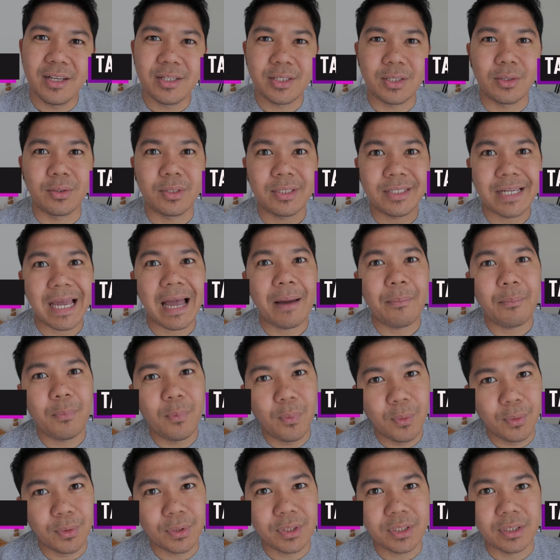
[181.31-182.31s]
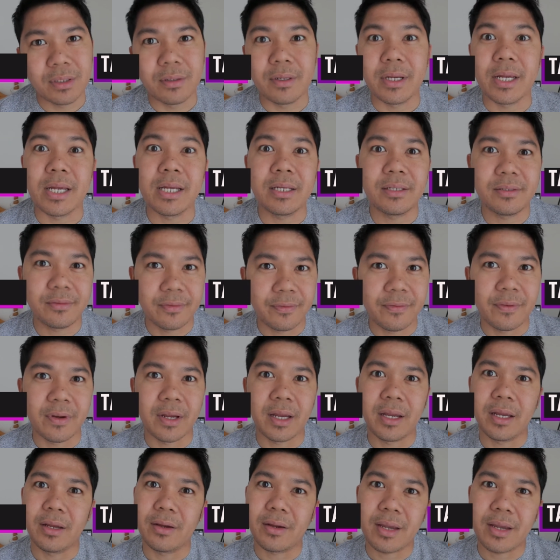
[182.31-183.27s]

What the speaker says: So tap water is free.